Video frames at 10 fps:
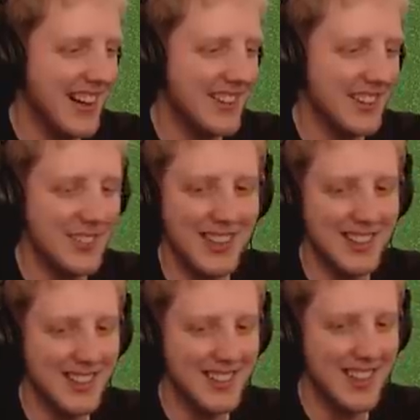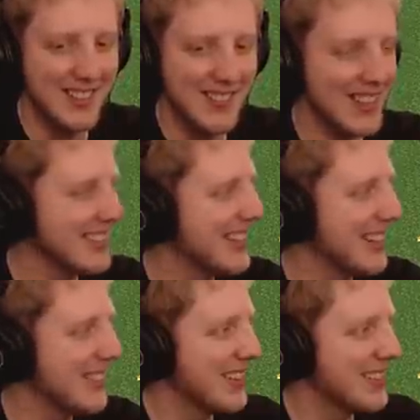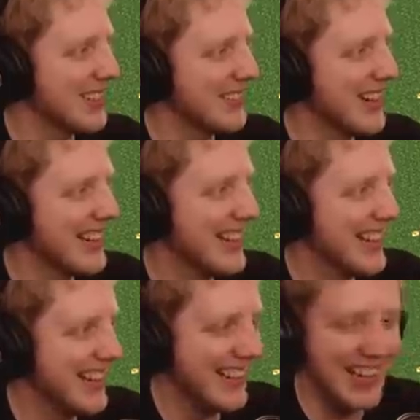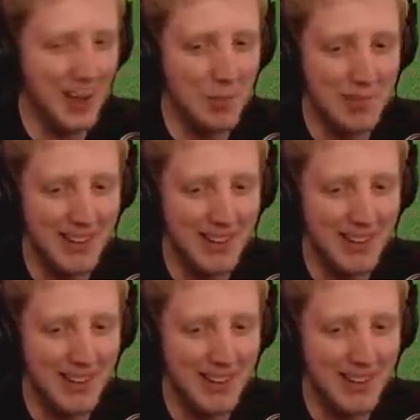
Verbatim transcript: I was expecting a tank fact. Thank you for the twenty, man. I got